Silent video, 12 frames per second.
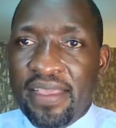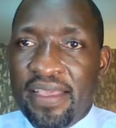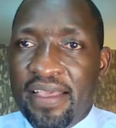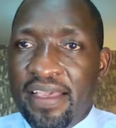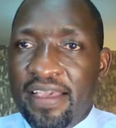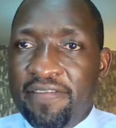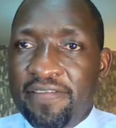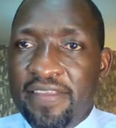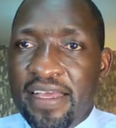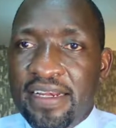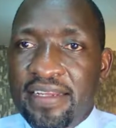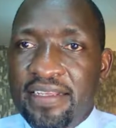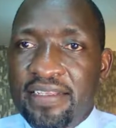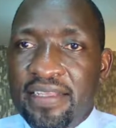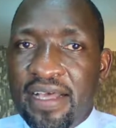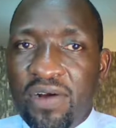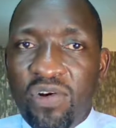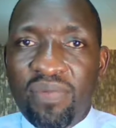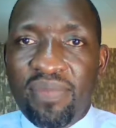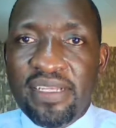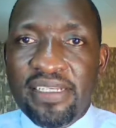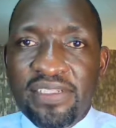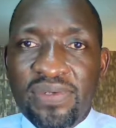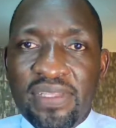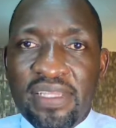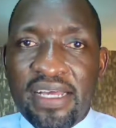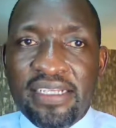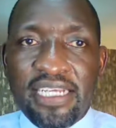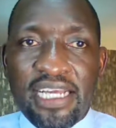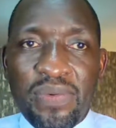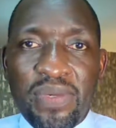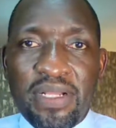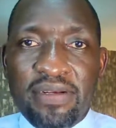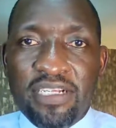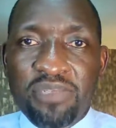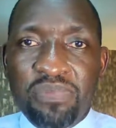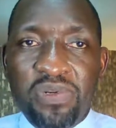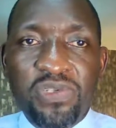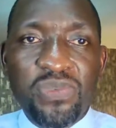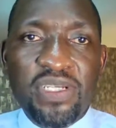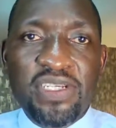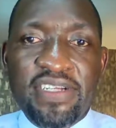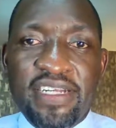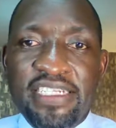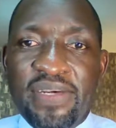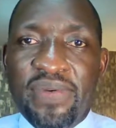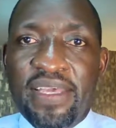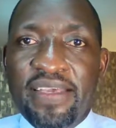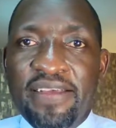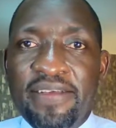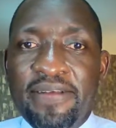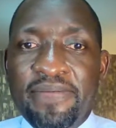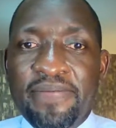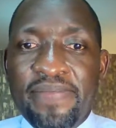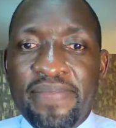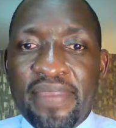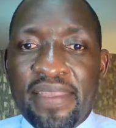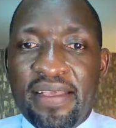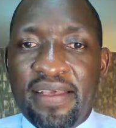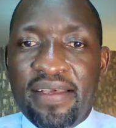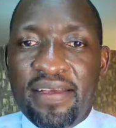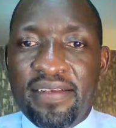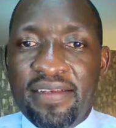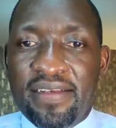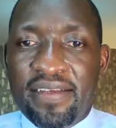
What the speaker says: if there is a comment on that, I will respond to it right away. And